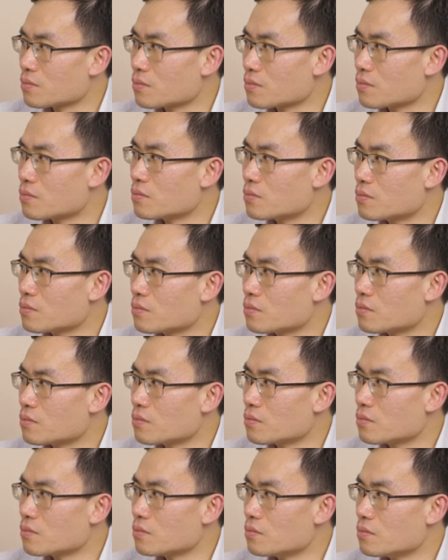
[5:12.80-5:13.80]

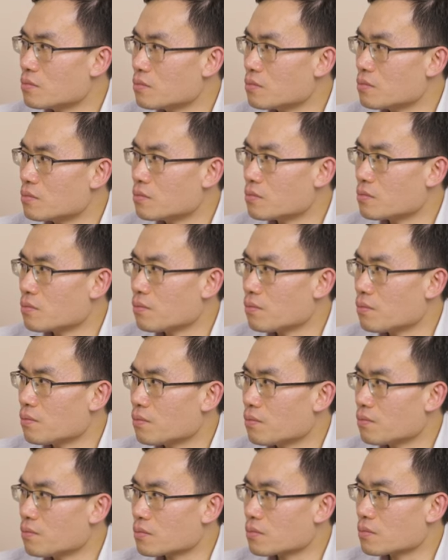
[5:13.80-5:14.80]

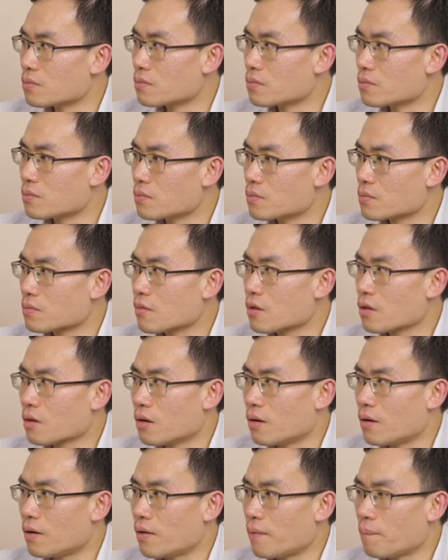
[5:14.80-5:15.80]

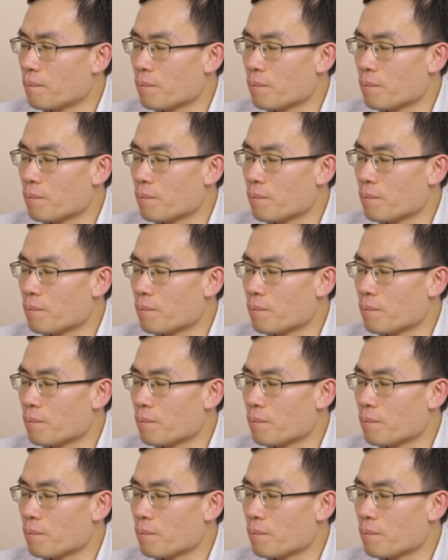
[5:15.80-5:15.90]
(not speaking)